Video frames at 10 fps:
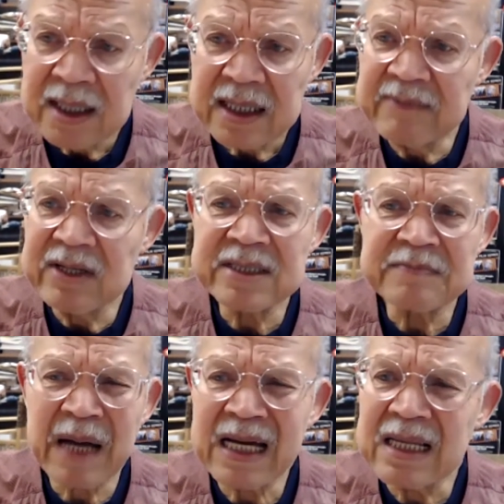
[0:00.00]
even the
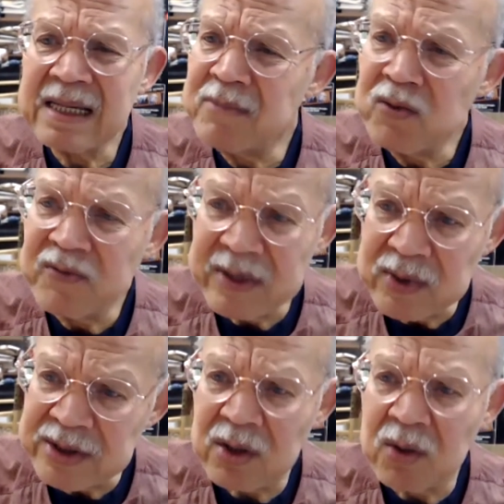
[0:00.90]
Spike Lee movie
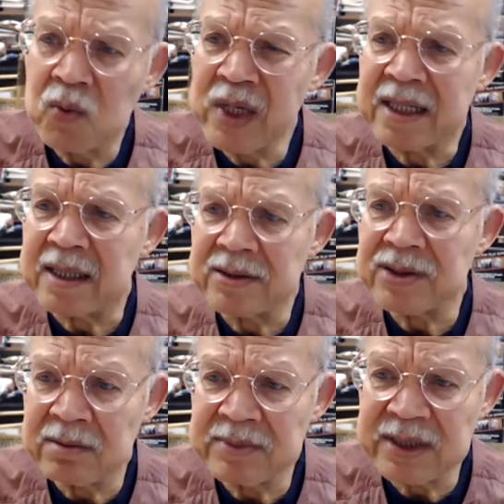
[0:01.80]
was so weak in
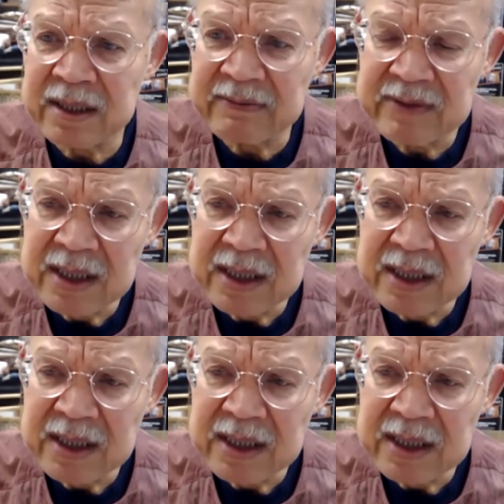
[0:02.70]
terms of